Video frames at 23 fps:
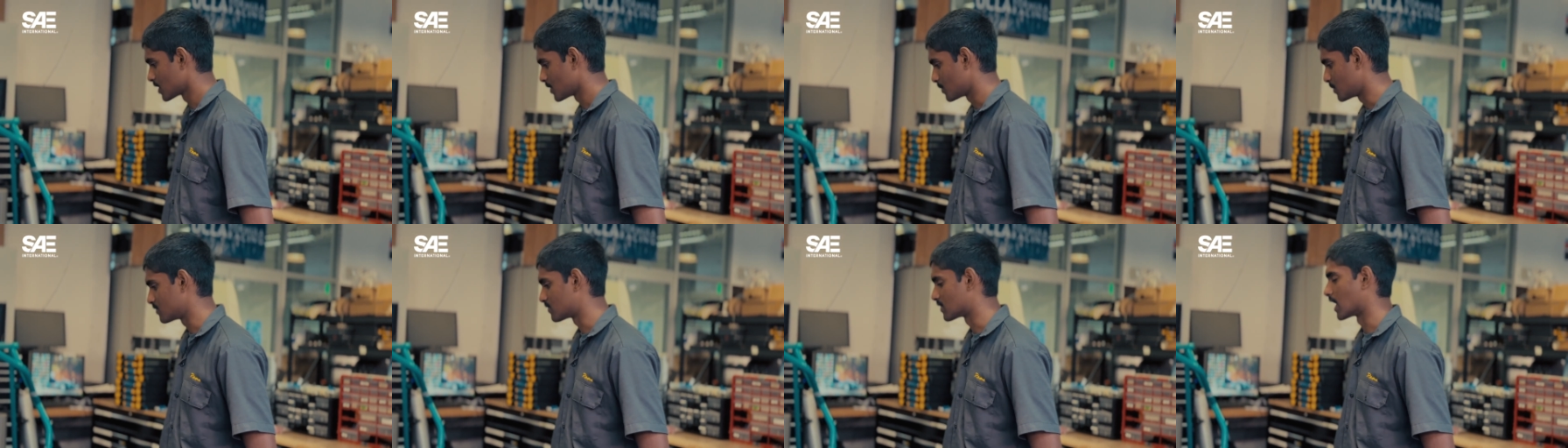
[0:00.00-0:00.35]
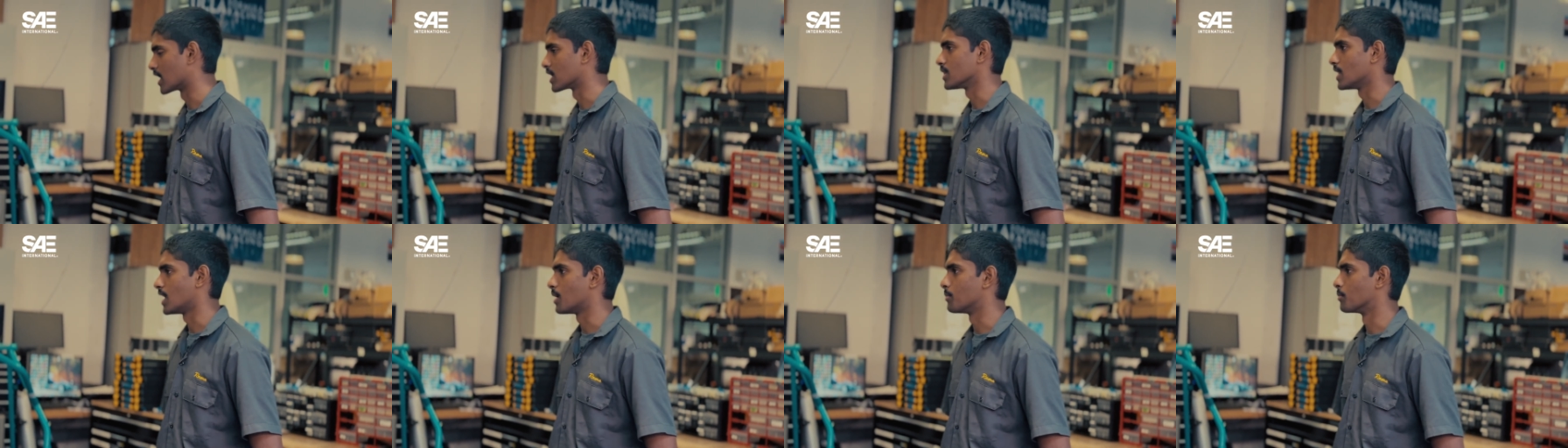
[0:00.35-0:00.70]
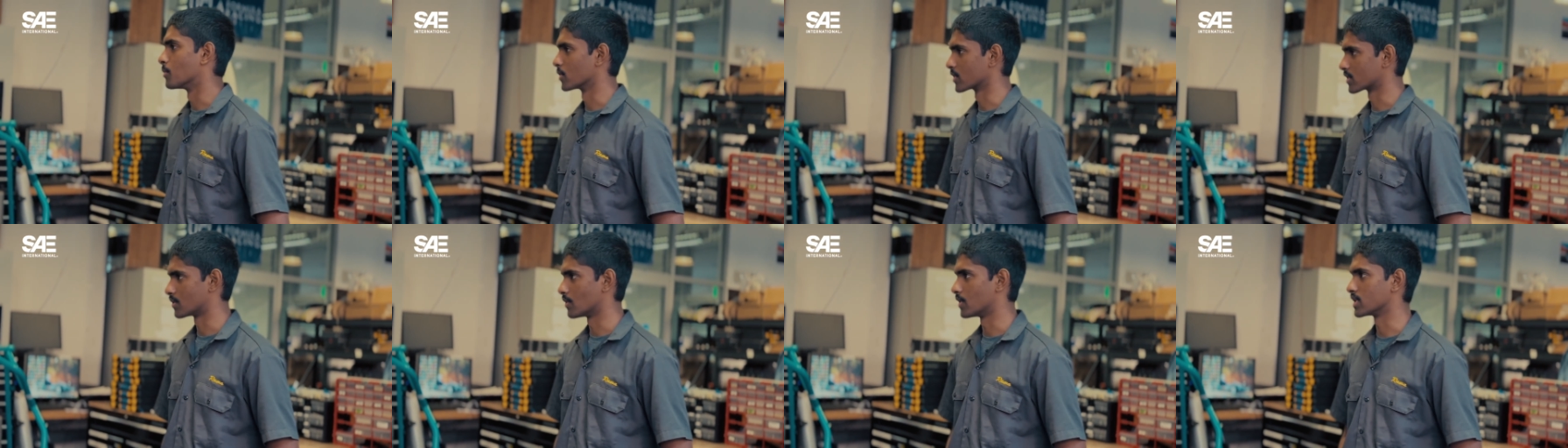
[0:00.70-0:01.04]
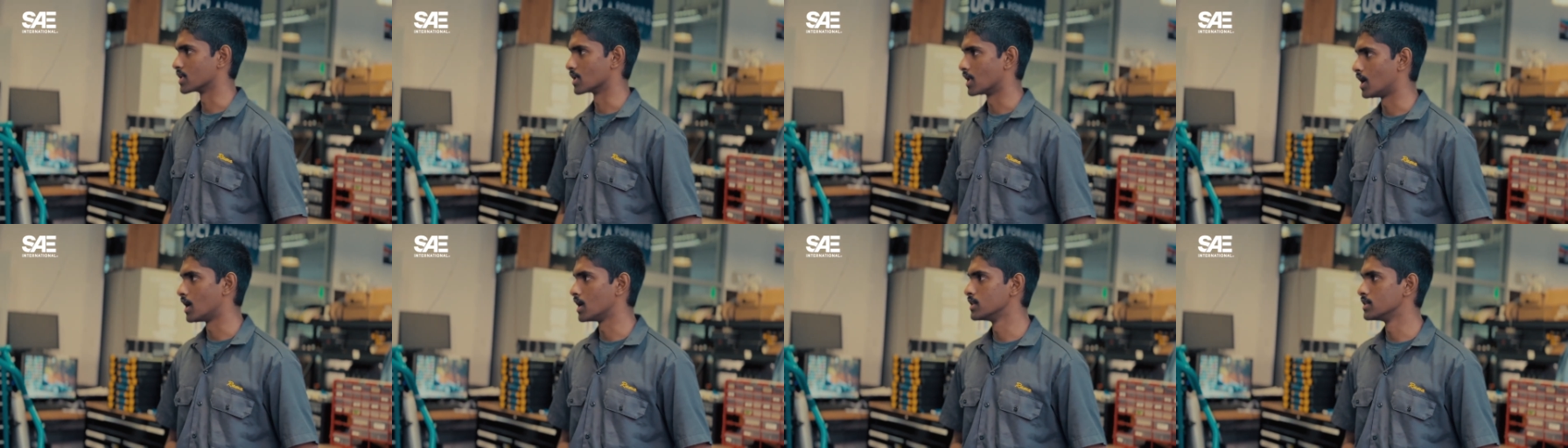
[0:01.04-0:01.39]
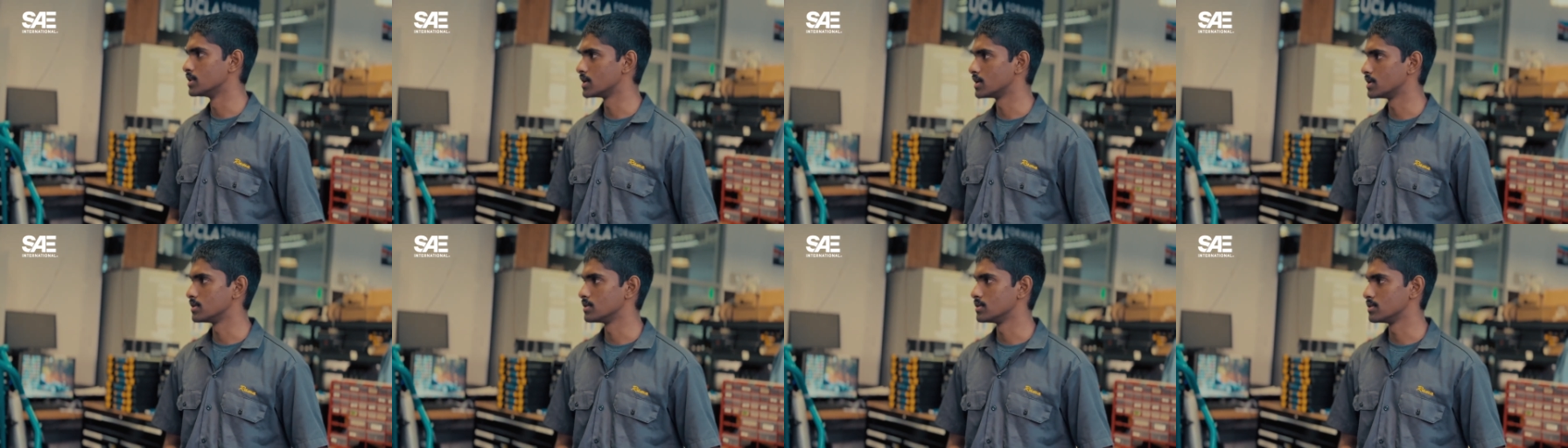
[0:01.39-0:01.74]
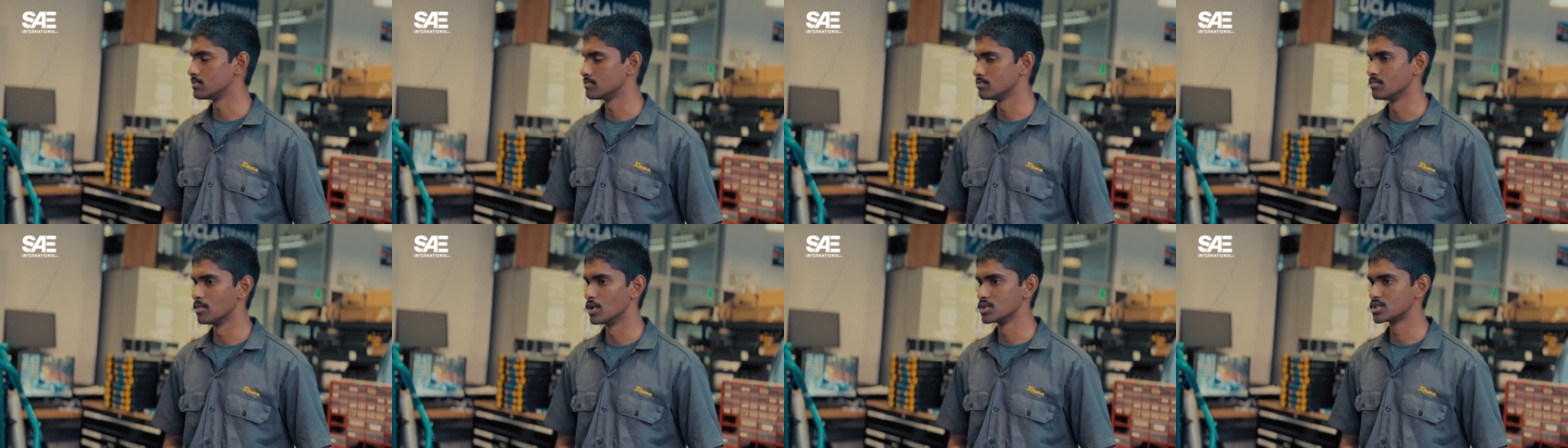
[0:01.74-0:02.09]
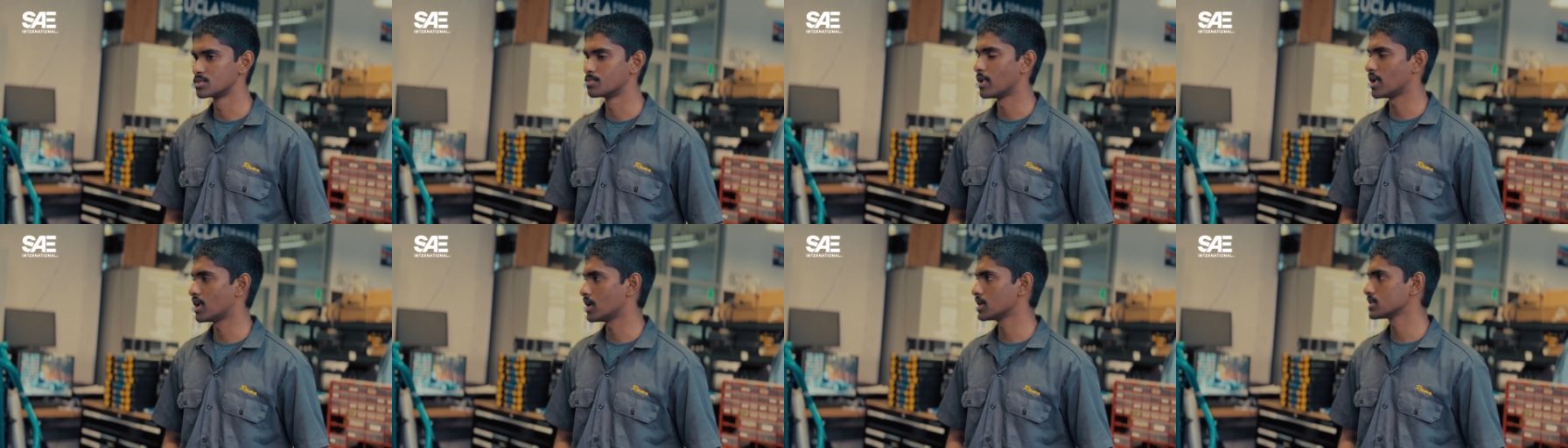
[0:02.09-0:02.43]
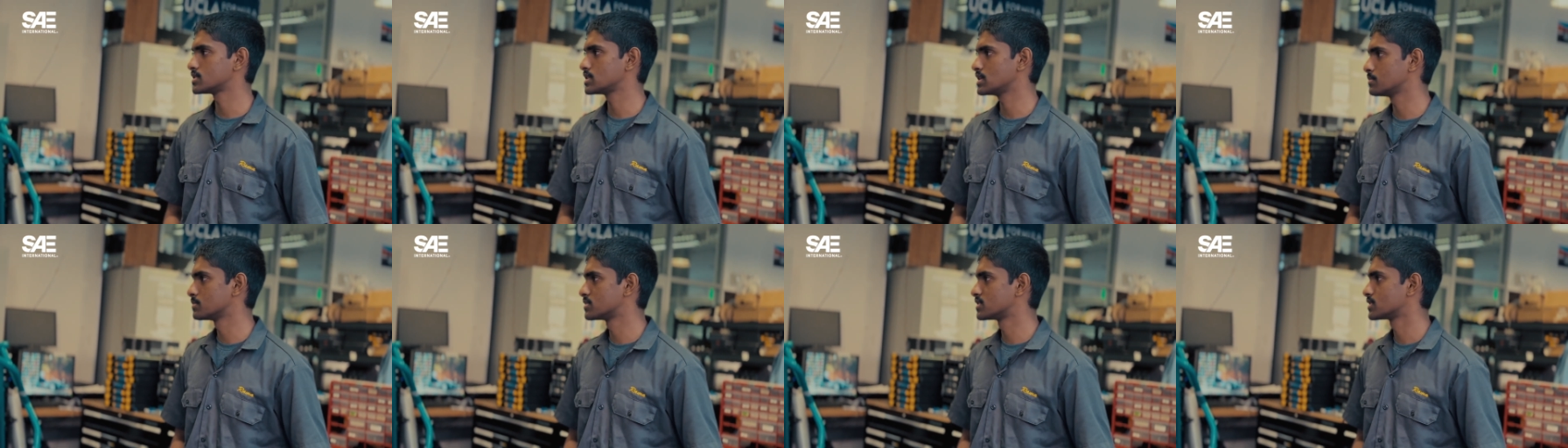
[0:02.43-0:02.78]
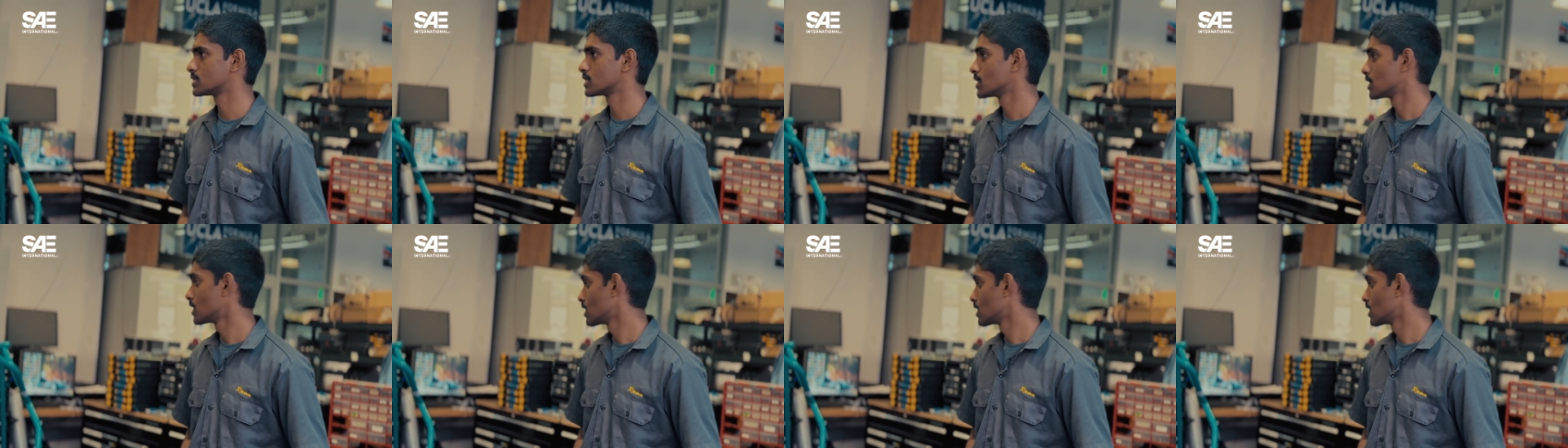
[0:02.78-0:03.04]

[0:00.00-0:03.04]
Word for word: we've got a lot more going on than most Baja teams.